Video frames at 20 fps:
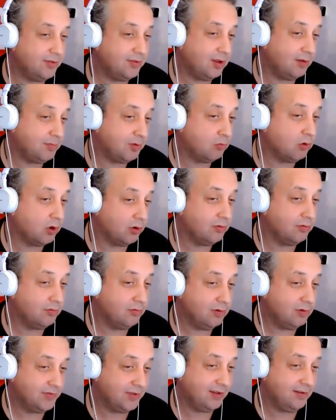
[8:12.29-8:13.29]
up the road.
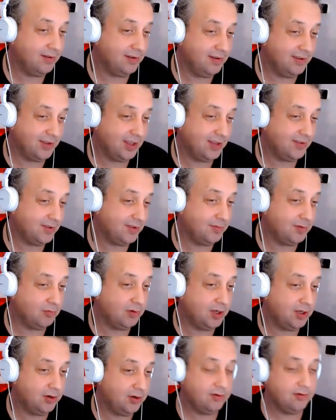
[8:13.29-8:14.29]
Is that
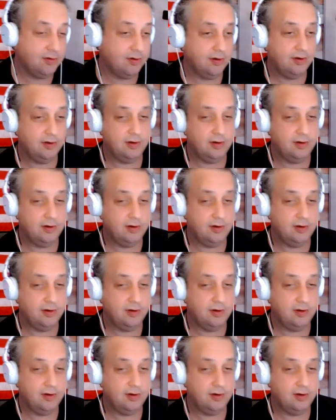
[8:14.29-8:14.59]
something we could do?